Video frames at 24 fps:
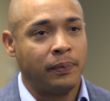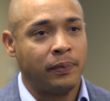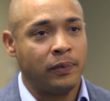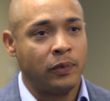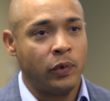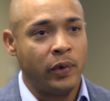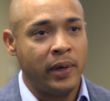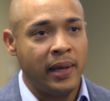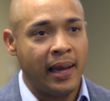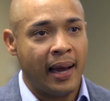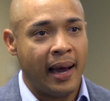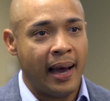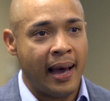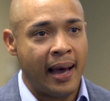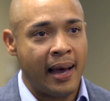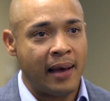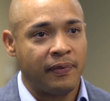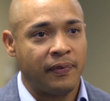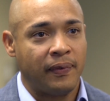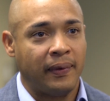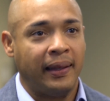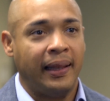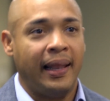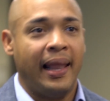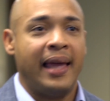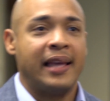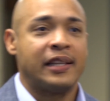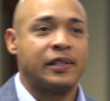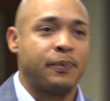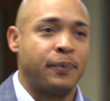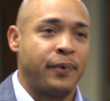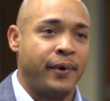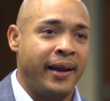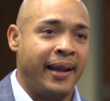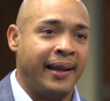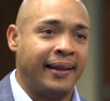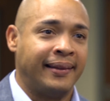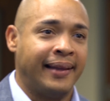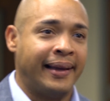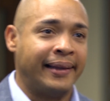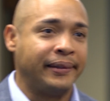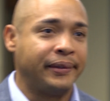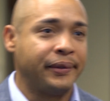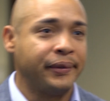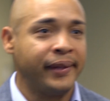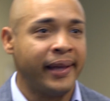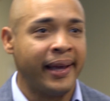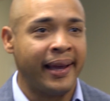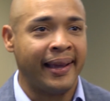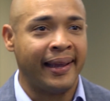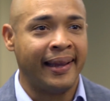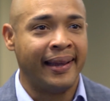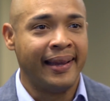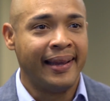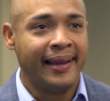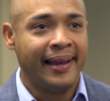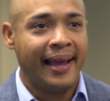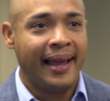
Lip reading: we have less brick than today.